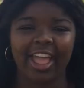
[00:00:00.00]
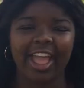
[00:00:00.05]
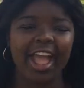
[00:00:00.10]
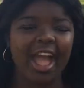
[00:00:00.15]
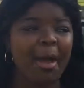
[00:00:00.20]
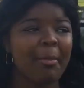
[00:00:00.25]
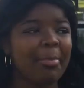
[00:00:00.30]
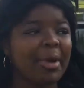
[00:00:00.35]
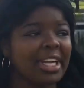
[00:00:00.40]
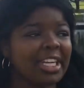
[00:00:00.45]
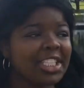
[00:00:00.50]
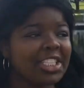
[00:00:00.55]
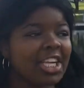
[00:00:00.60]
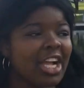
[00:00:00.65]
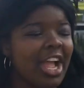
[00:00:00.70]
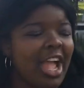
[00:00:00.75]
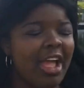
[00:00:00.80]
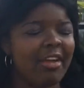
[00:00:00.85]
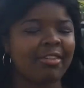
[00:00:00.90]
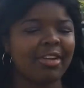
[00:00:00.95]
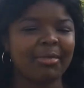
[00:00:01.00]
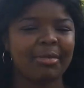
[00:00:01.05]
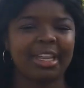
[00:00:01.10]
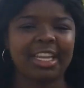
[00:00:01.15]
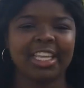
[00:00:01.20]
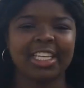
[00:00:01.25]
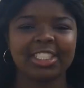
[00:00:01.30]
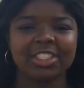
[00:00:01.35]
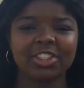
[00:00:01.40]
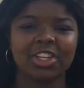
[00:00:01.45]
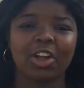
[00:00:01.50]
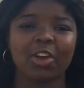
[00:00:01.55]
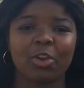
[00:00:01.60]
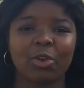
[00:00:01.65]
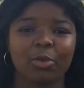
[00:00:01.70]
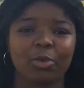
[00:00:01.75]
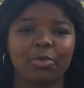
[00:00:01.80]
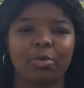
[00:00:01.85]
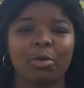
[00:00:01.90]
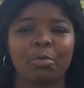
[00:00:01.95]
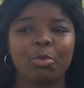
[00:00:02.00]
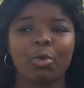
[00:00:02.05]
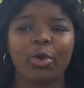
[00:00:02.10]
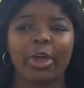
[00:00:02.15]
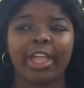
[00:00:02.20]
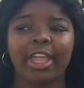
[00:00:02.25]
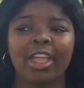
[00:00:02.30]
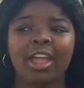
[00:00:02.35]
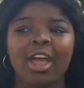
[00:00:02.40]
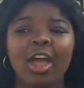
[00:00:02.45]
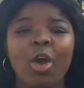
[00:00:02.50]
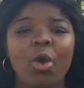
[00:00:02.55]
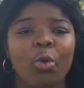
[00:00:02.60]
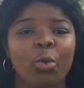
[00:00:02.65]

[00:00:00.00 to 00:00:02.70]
Okay, I'm pretty sure everybody has struggled at one point